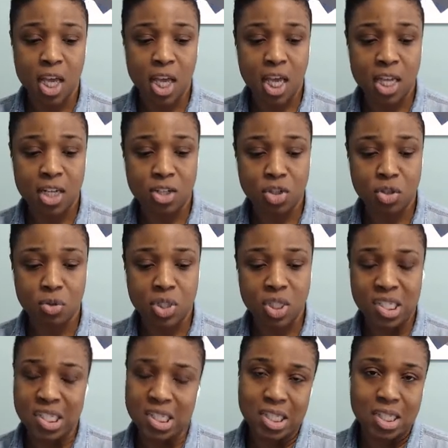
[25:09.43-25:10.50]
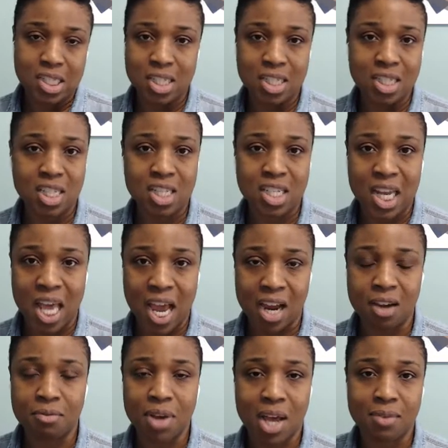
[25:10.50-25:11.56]
And so it's just a lack
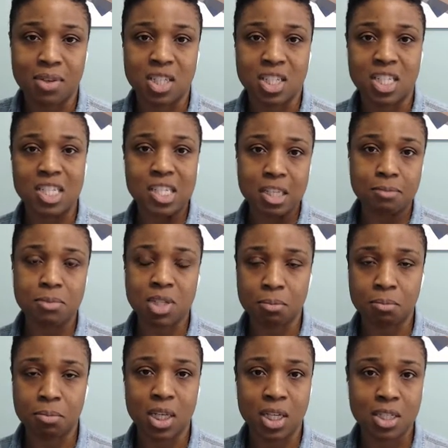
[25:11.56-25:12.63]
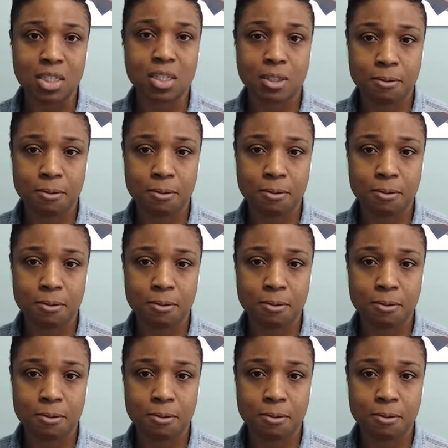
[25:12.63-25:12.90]
of having systems in place.